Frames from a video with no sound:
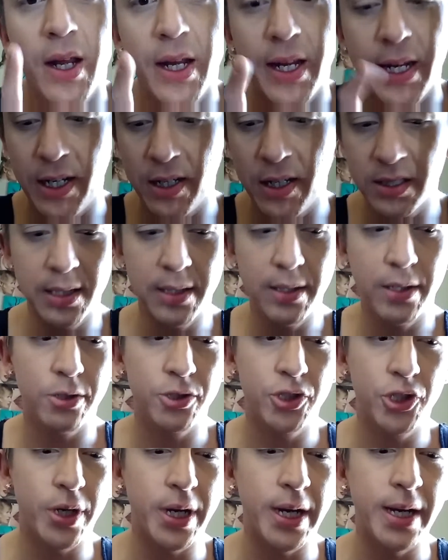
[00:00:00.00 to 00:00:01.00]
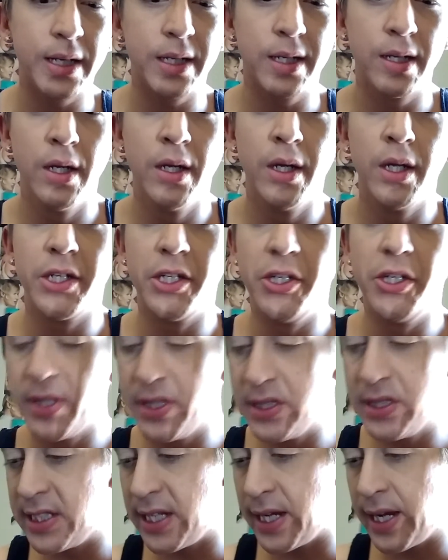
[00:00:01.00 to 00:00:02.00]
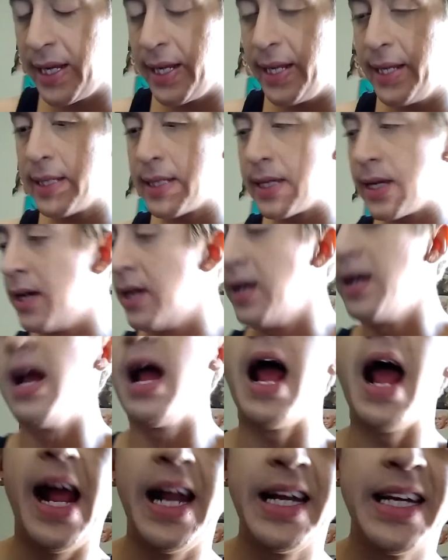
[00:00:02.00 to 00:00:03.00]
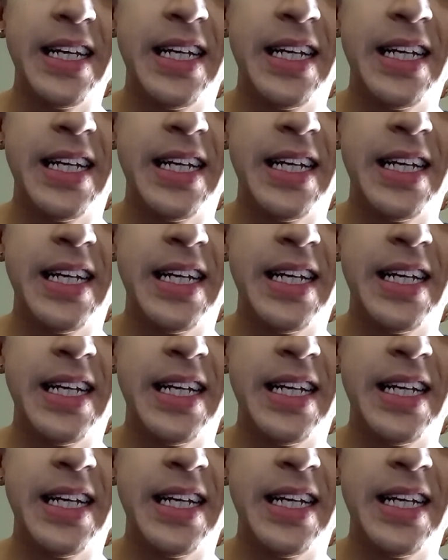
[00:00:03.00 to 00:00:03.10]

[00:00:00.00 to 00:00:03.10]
Here's a little trick. You can take any